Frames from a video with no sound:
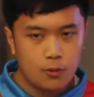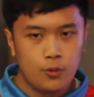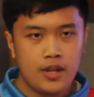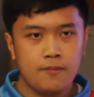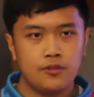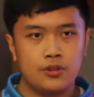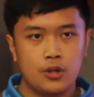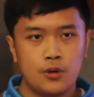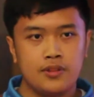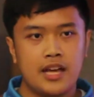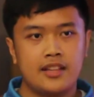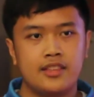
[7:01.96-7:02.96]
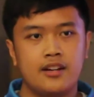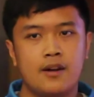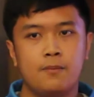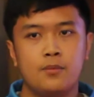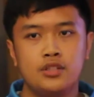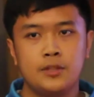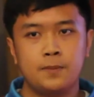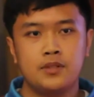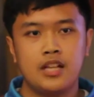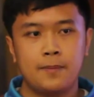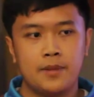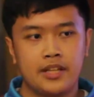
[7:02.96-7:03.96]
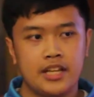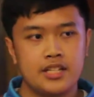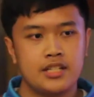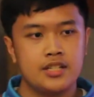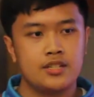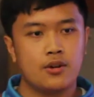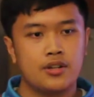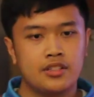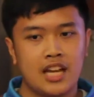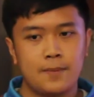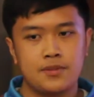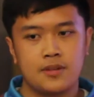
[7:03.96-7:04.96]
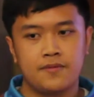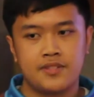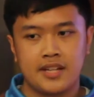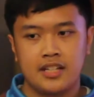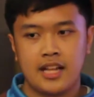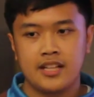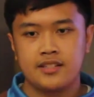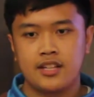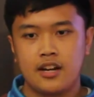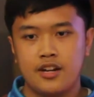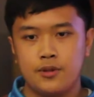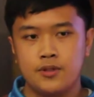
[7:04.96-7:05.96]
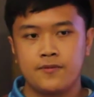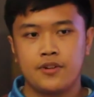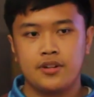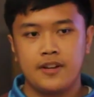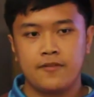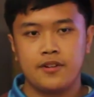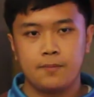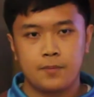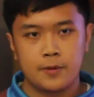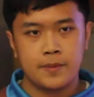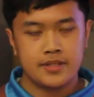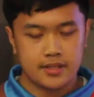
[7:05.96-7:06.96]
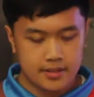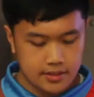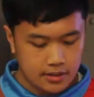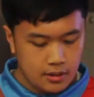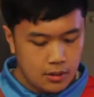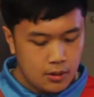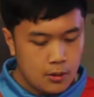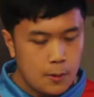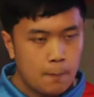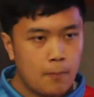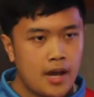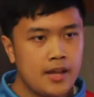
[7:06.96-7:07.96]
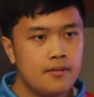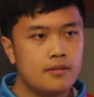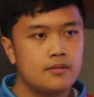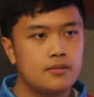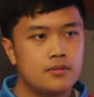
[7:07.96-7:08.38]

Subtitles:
we know that there are multiple applications or types of satellites that are used for different purposes. My